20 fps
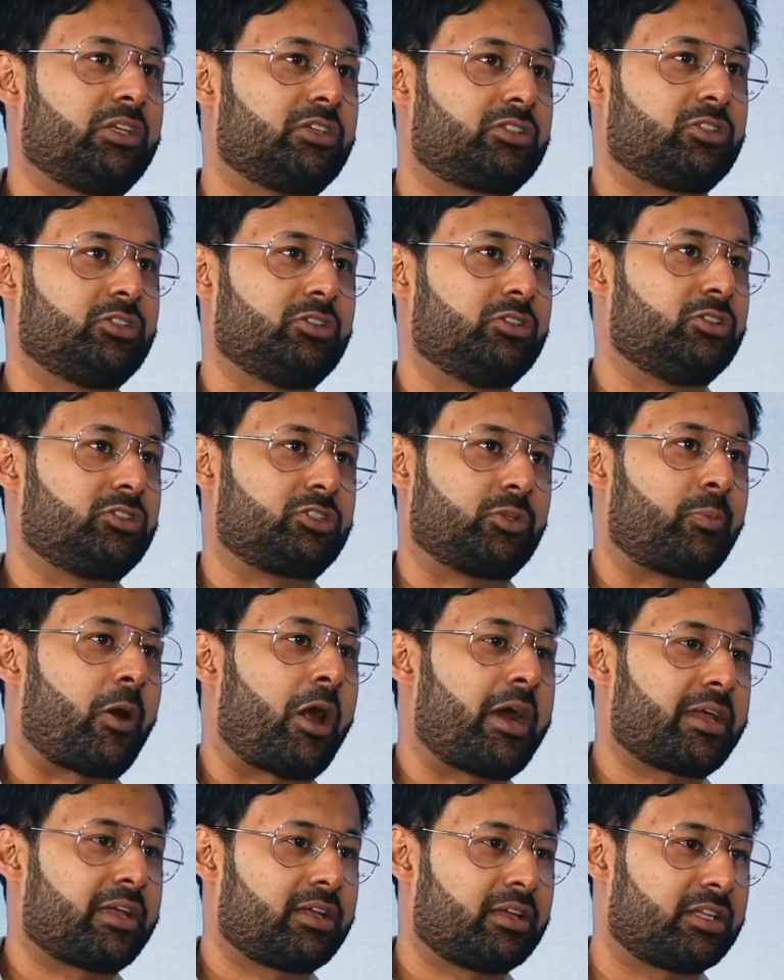me into
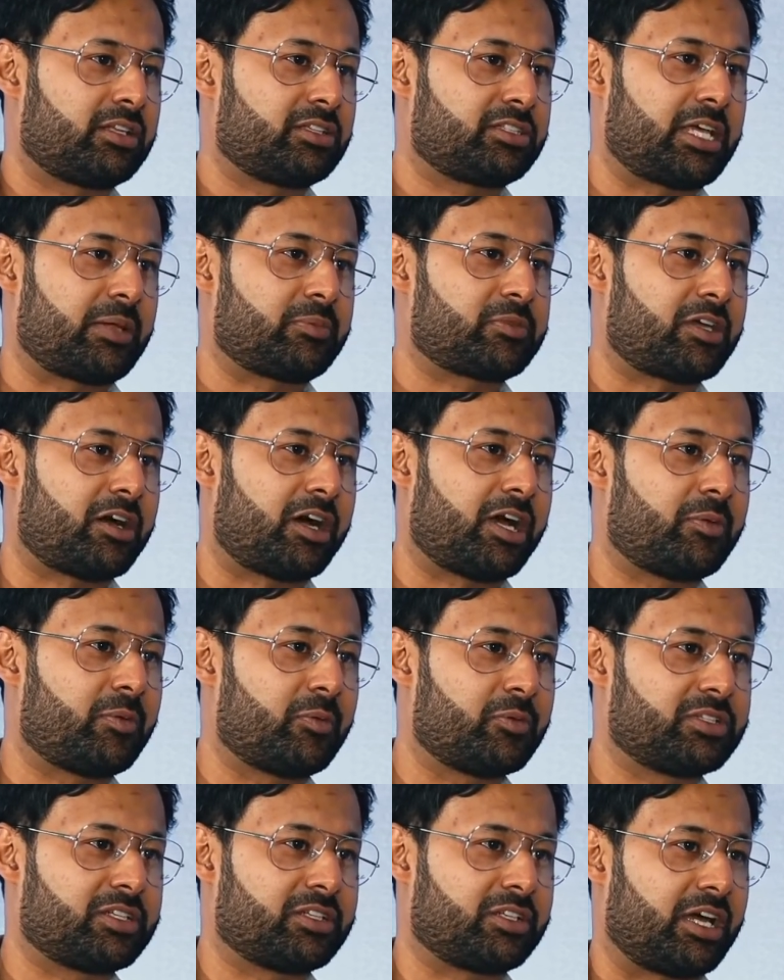Dubai at the same
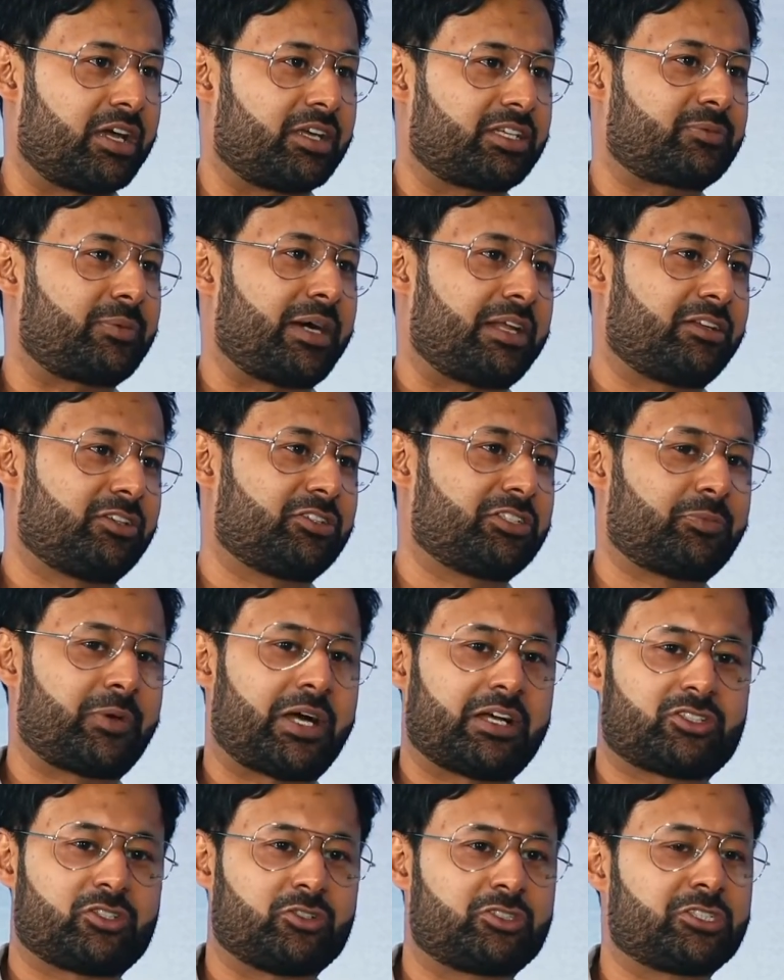time. It was in expanding to
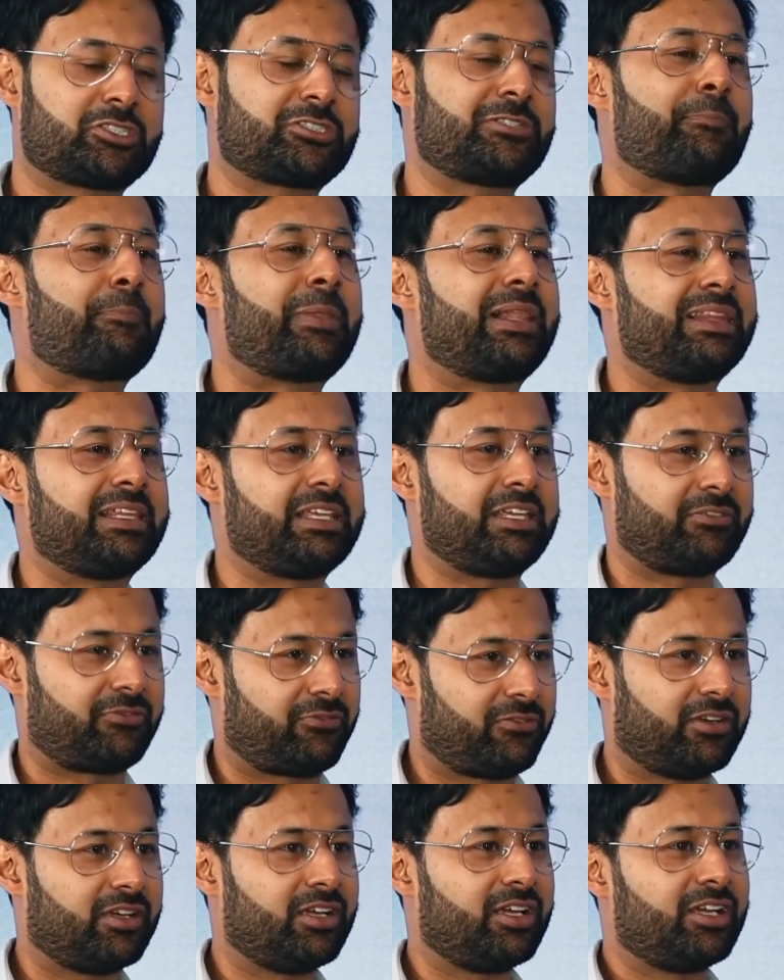Dubai. So just a
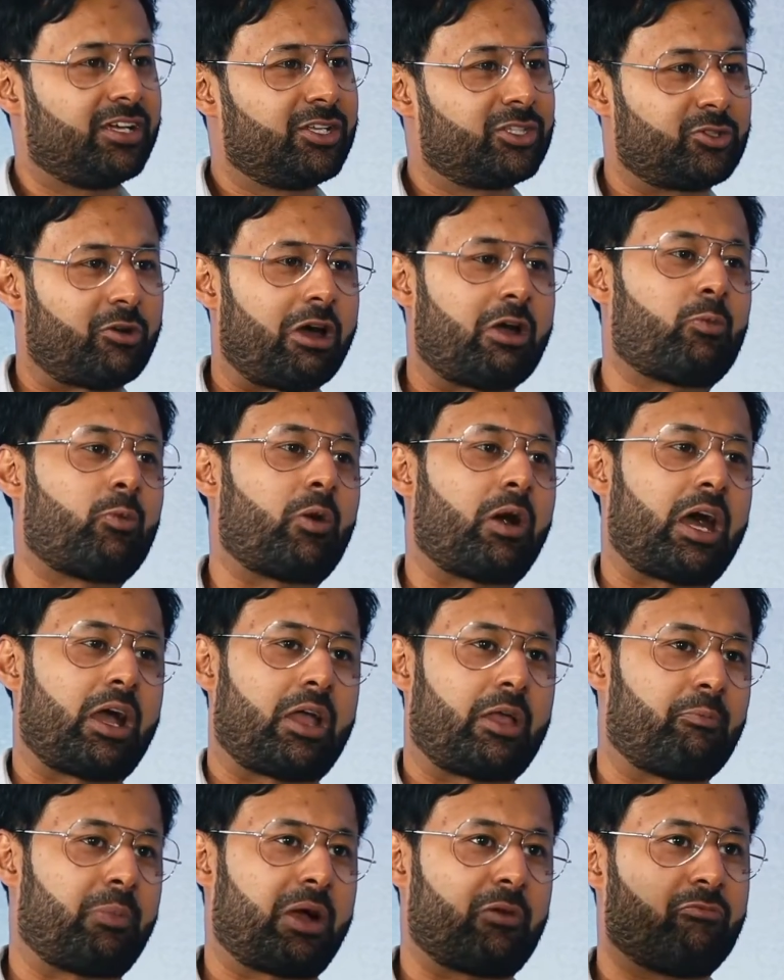belief to
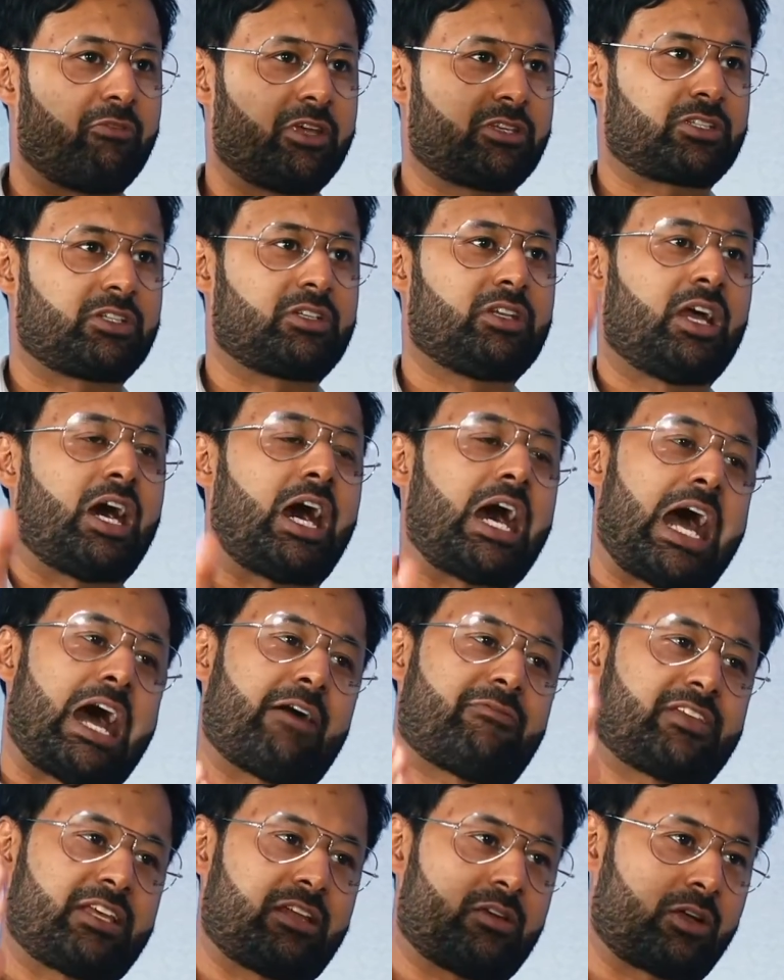my vision. I
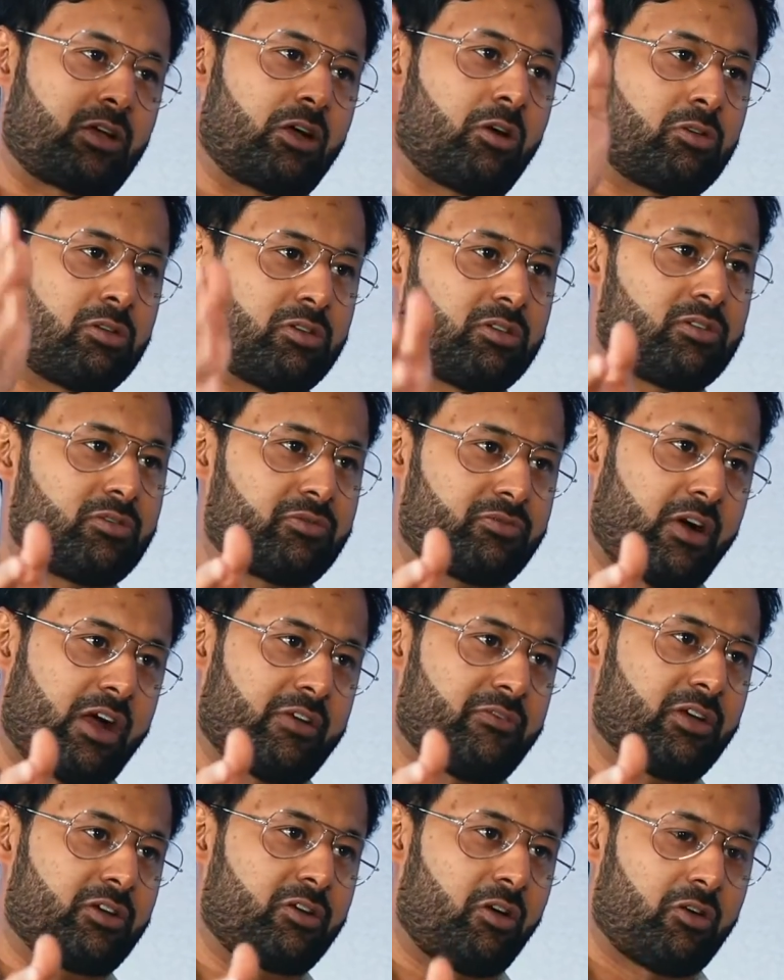have set a goal,
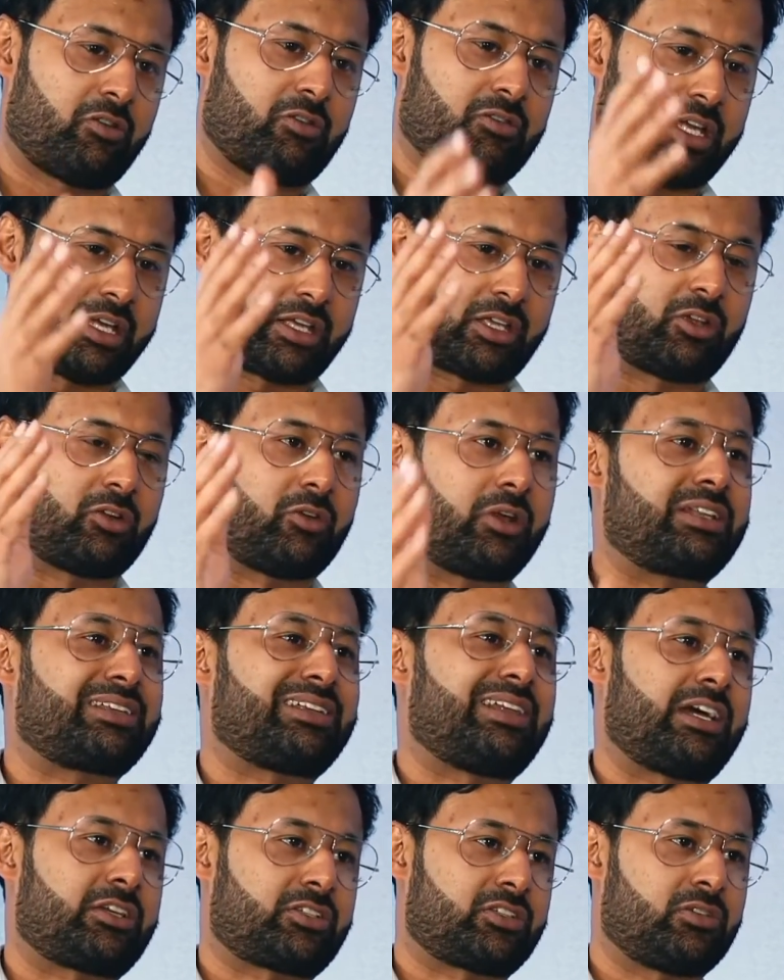5-year goal, like, you know,
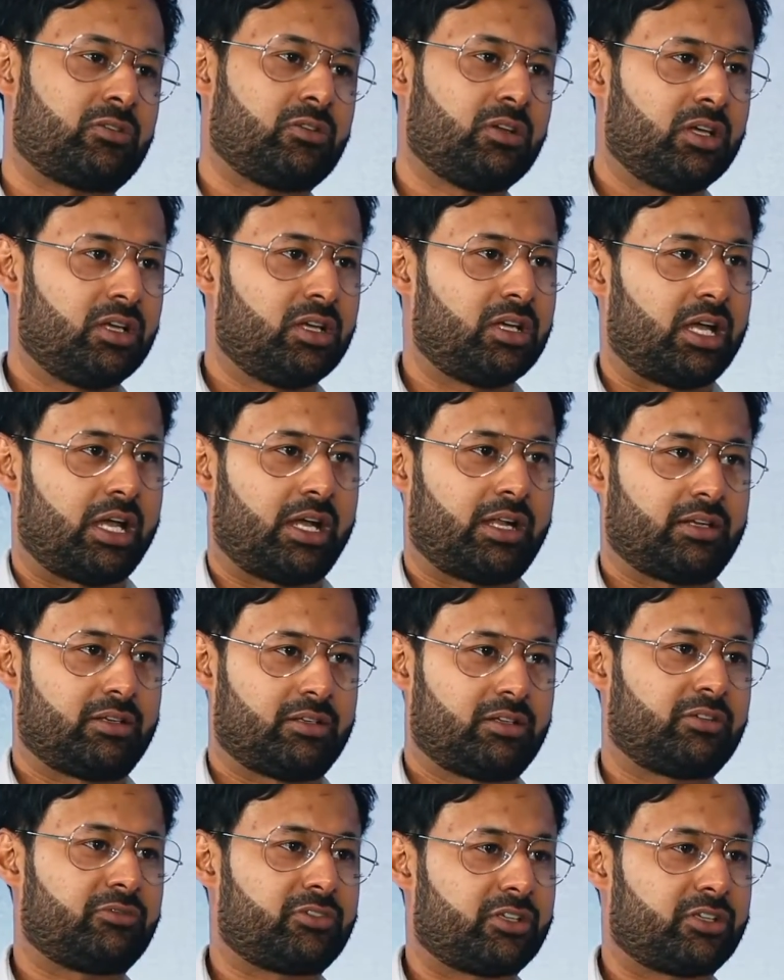international, and